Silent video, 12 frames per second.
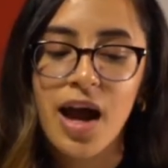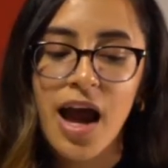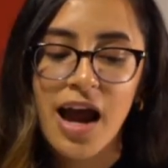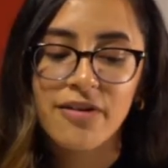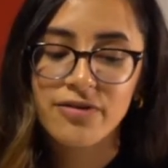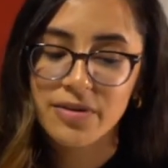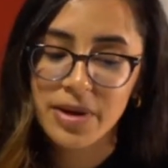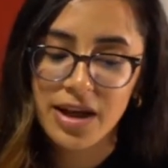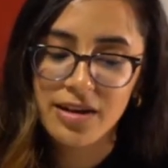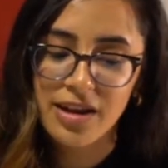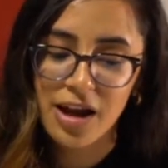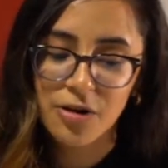And for
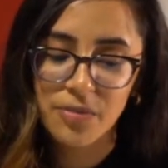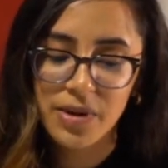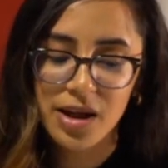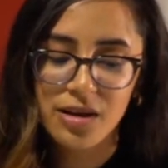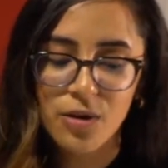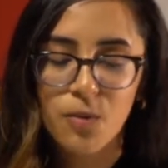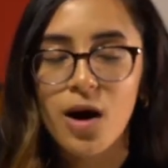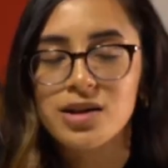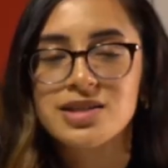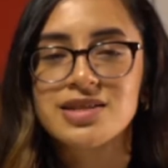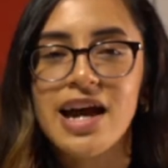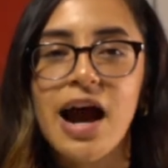me, that'll be the
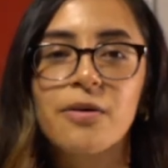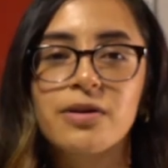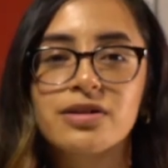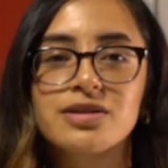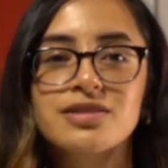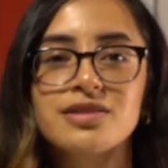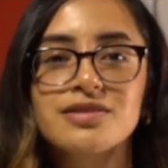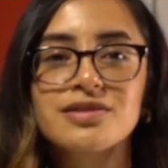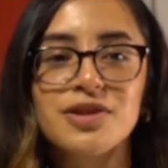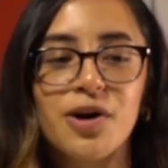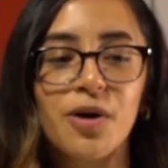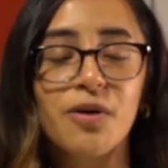Watts Towers.
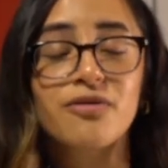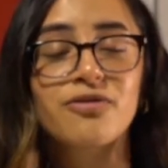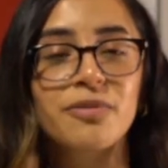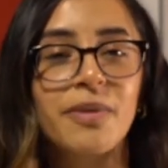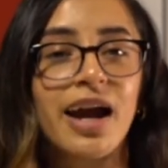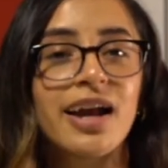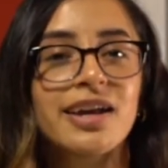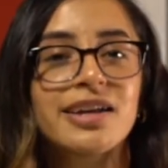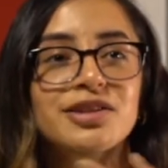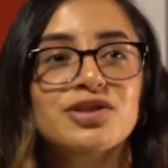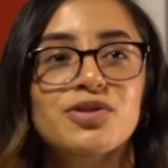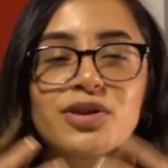So for my
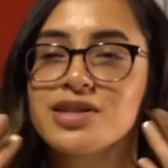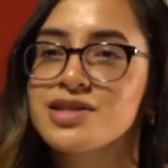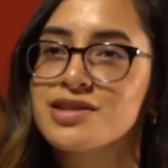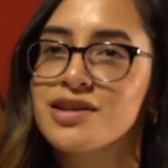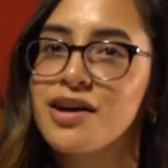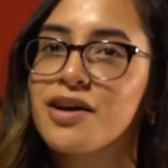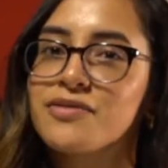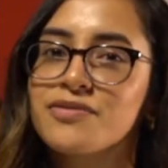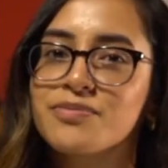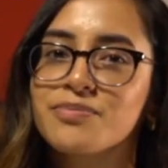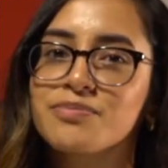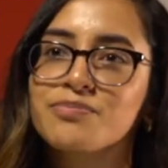choice of
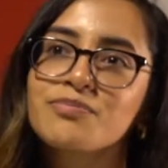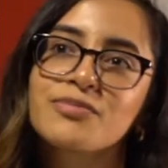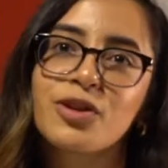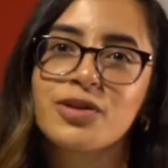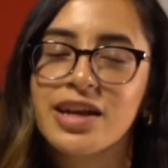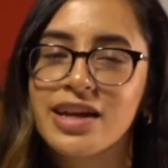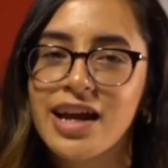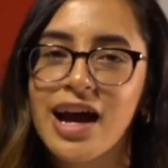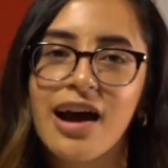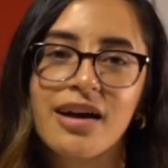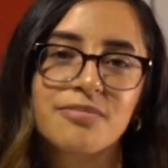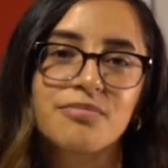
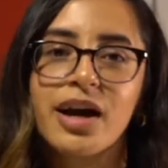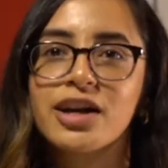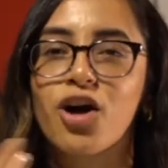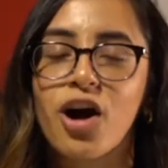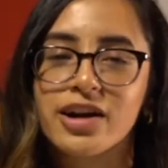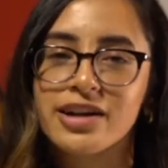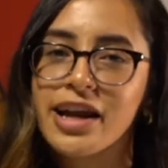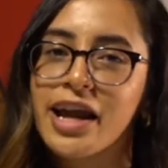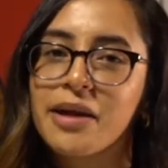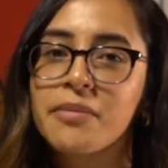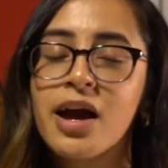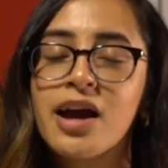Lotería, my card
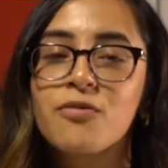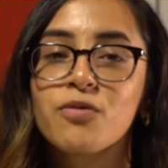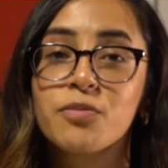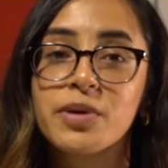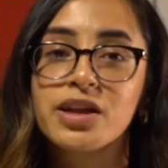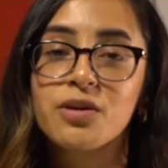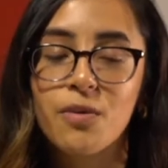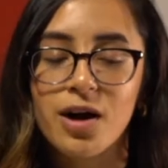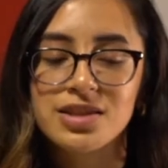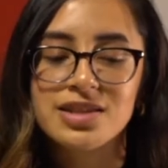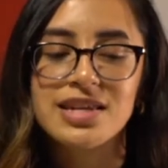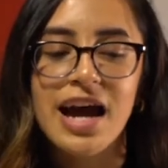name will be the
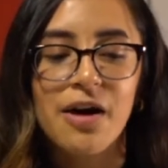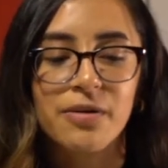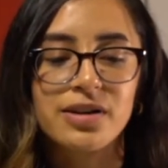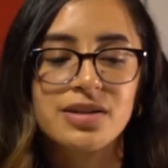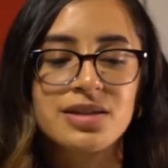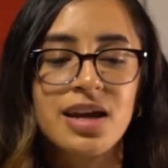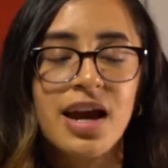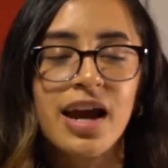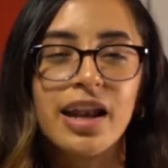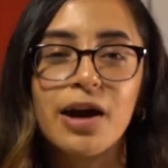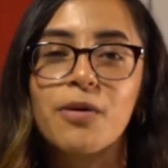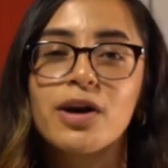Watts Towers.
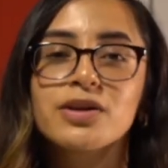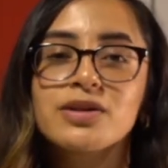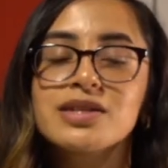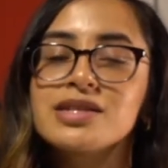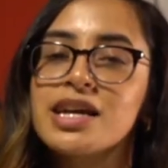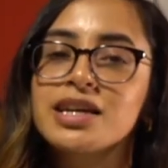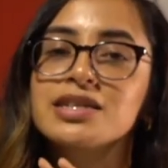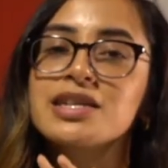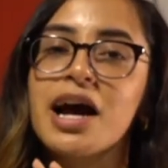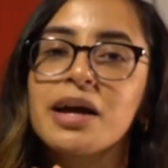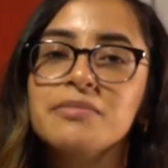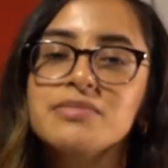And I want you to take the
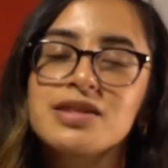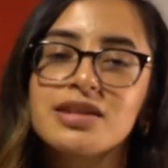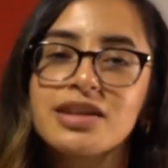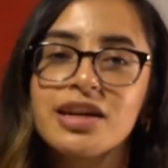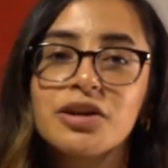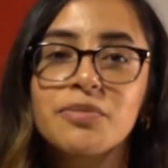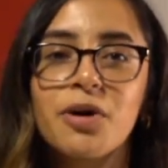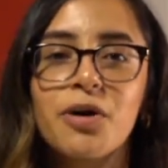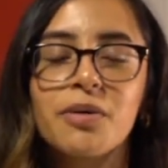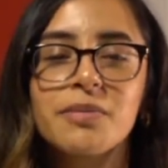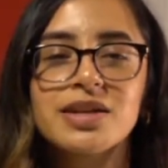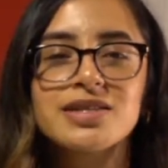time to look at your
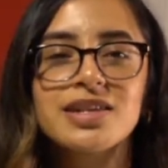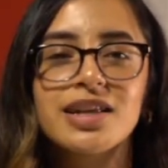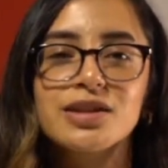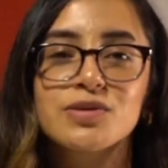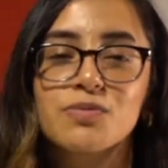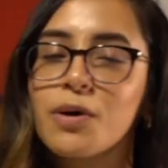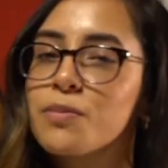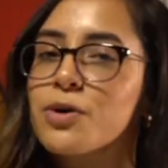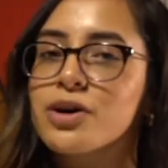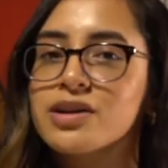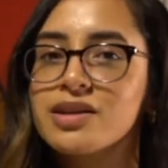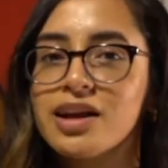poem and select one
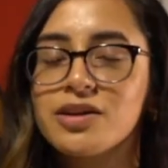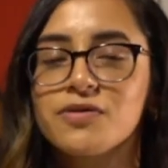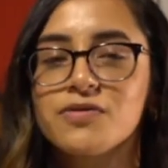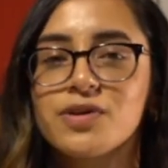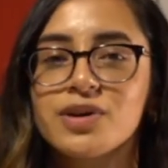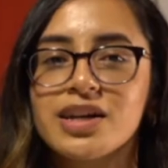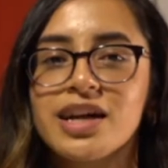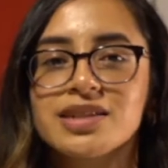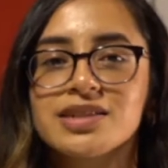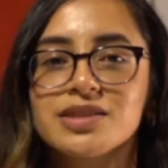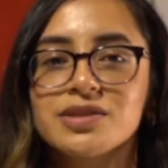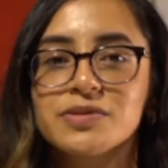word that you feel
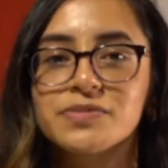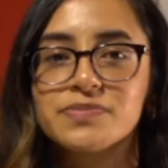connected to.